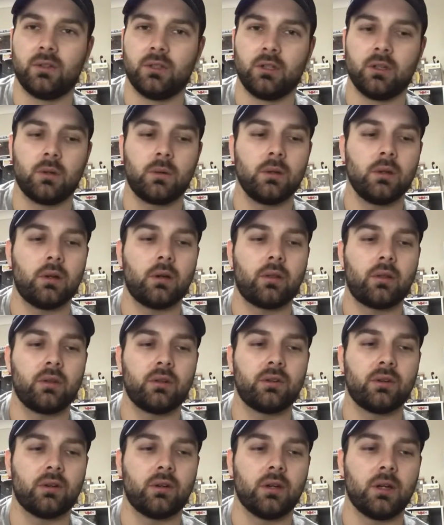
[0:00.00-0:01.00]
You know, a lot of the
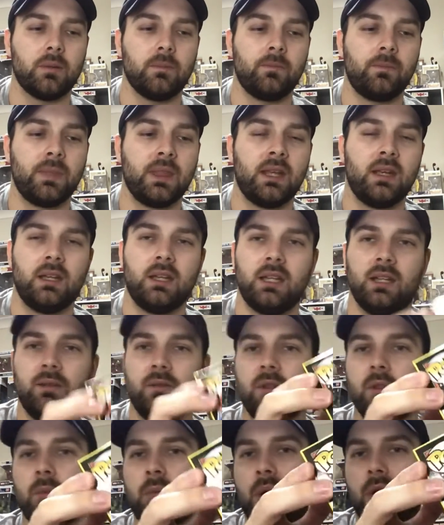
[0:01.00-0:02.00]
time, even
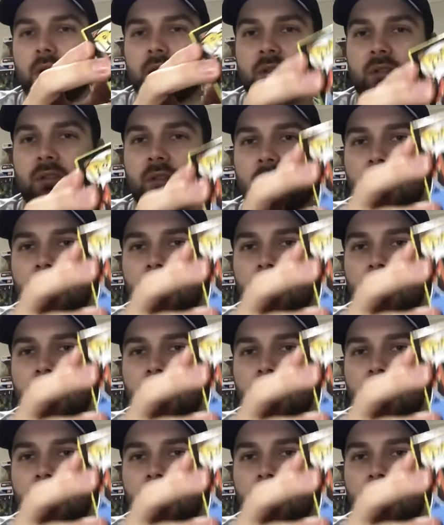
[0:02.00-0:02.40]
the box, like,